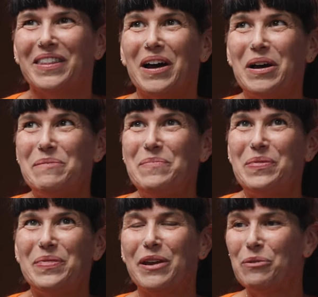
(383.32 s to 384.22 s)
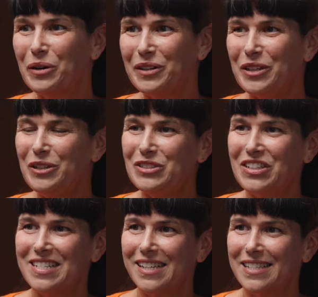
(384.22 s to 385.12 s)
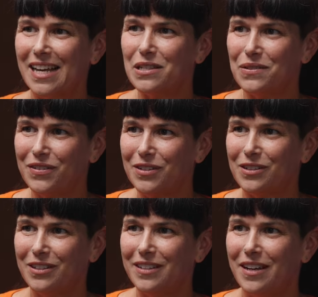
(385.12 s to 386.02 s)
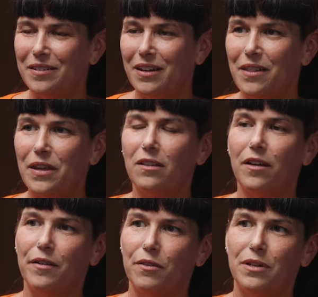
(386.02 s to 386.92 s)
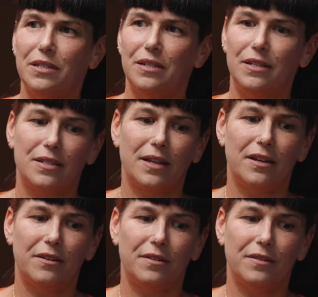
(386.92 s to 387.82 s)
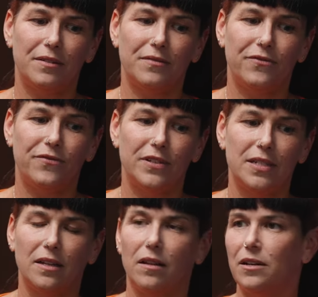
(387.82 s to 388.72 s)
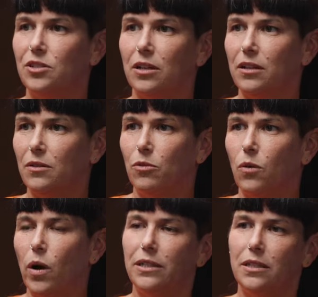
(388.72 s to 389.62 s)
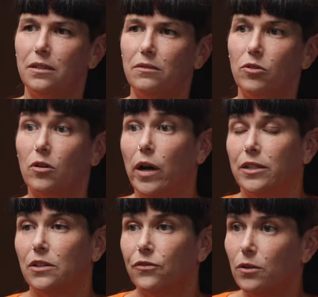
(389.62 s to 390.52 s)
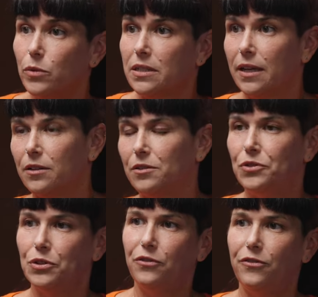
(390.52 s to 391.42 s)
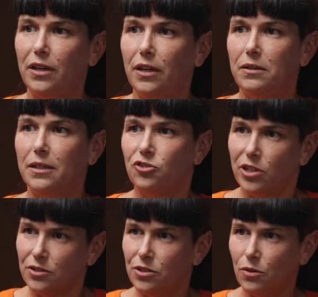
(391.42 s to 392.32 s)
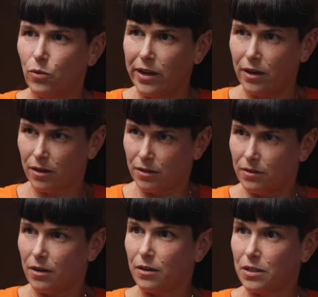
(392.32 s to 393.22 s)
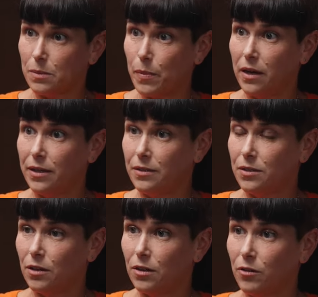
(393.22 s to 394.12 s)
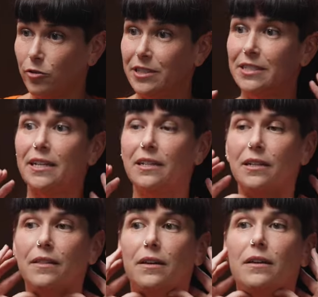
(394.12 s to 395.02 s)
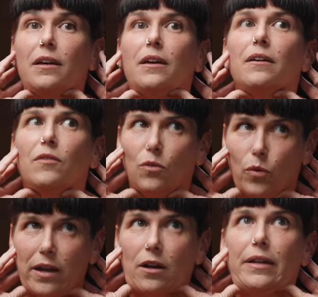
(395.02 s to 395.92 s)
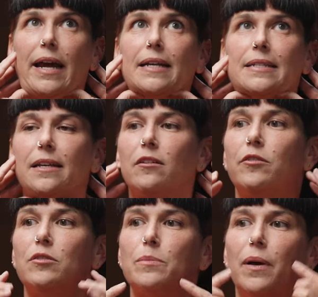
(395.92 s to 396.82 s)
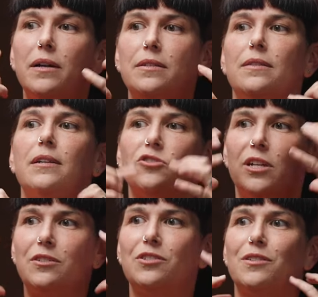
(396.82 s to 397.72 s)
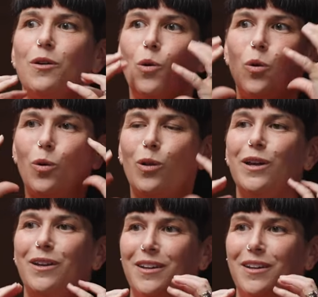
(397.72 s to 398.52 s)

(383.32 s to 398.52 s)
They weren't hugely successful. And I think a lot of the reason is that physiologically we're quite different. We stand on 2 feet. It changed the way our spines are orientated and the way our necks sit on our spines. And that changed the whole